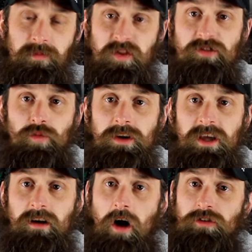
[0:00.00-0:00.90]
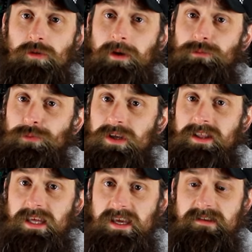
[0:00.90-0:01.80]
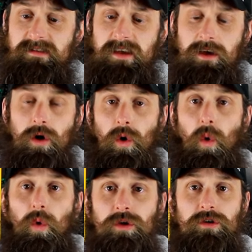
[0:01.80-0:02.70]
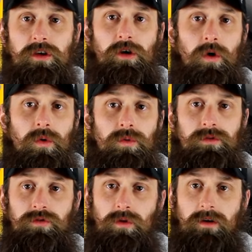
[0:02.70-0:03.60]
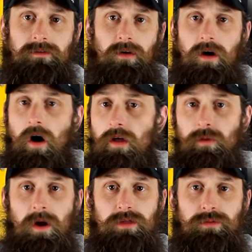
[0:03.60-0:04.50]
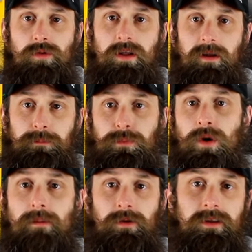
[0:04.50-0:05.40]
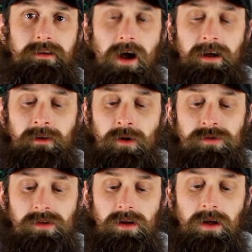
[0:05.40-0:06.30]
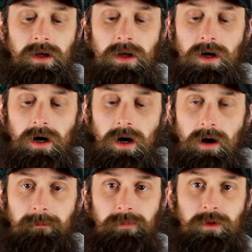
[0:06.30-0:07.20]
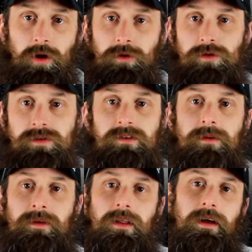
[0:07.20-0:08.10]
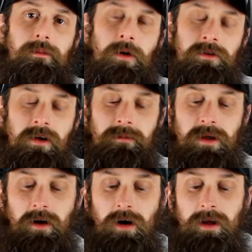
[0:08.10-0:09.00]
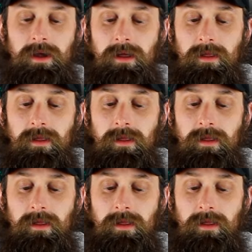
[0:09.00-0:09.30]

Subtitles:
this one can also be really easy, or you can go sort of all the way through it and properly diagnose it, you know, using something like a multimeter.